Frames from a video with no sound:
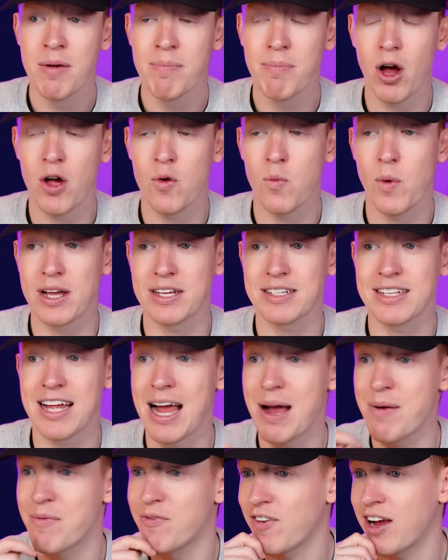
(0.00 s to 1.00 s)
by West
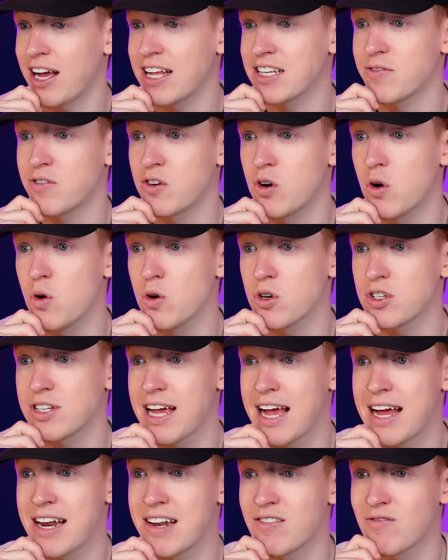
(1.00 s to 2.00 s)
Ham fans, of course,
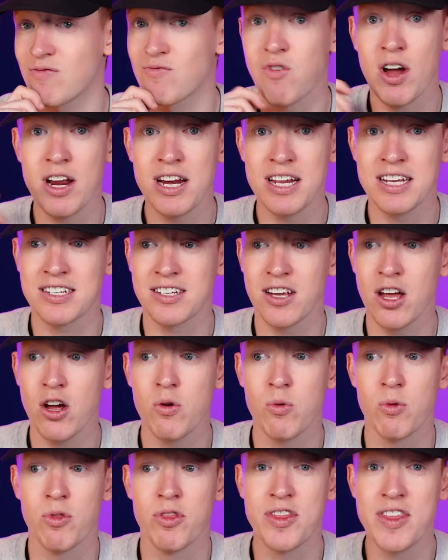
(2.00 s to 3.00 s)
and rightly
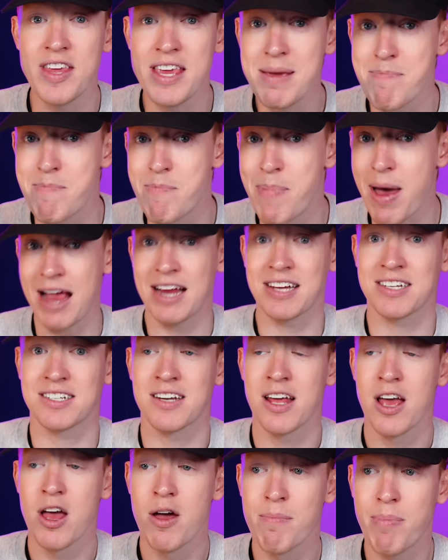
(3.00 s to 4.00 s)
so. The
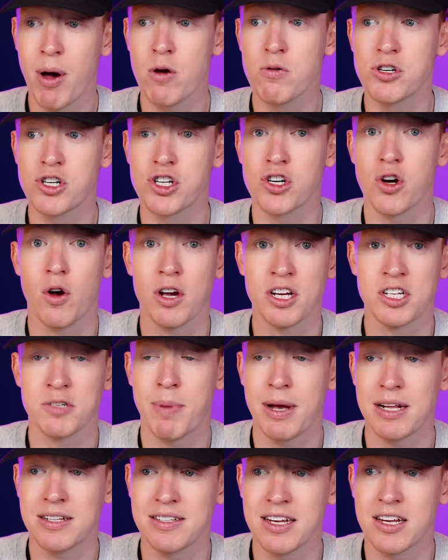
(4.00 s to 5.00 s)
best post-shot
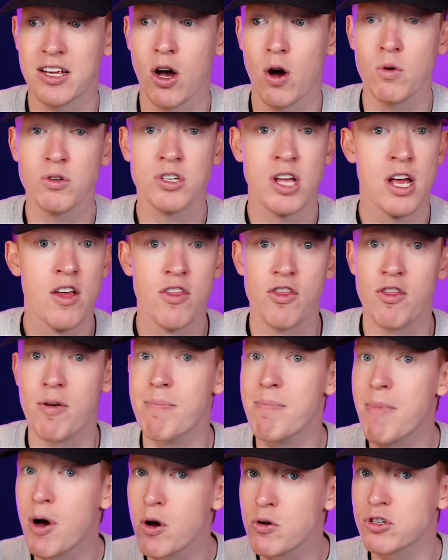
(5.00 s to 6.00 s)
expected goals, the
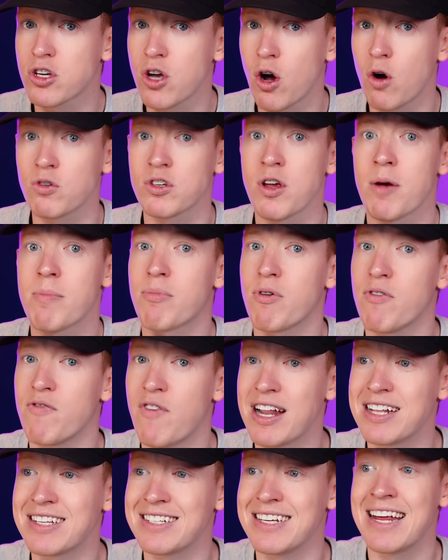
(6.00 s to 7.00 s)
most goals
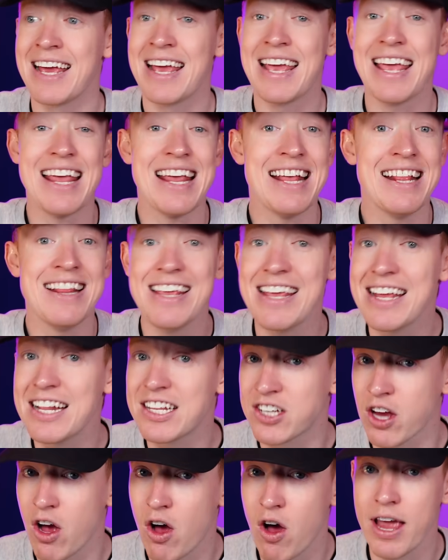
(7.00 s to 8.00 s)
prevented in the
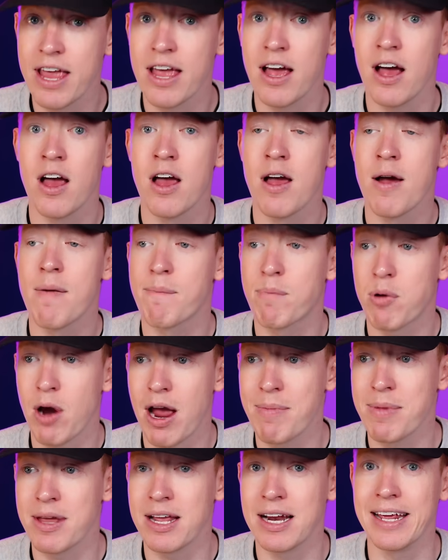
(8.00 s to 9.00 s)
entire
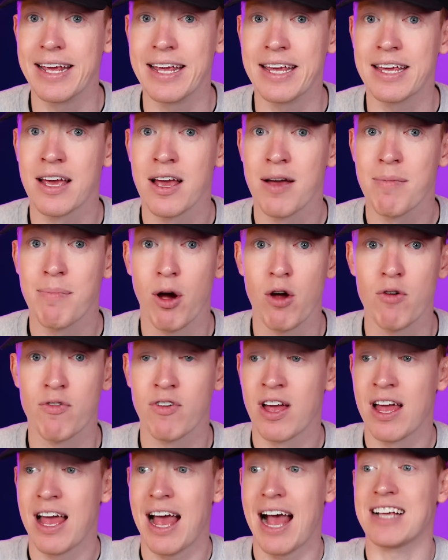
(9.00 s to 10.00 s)
Premier League, both
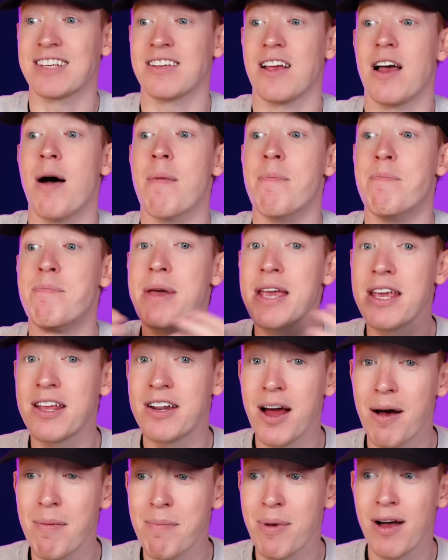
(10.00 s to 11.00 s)
as a
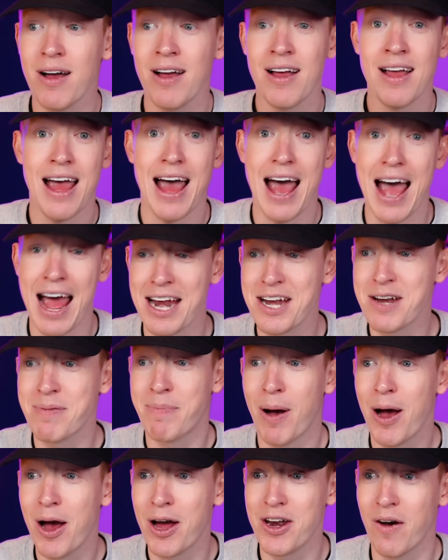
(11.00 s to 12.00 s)
big number and
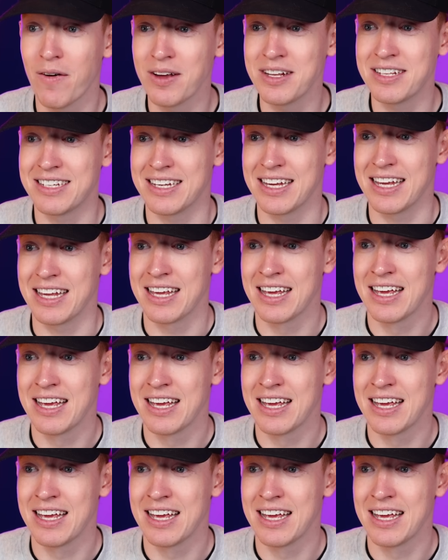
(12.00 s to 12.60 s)
per 90.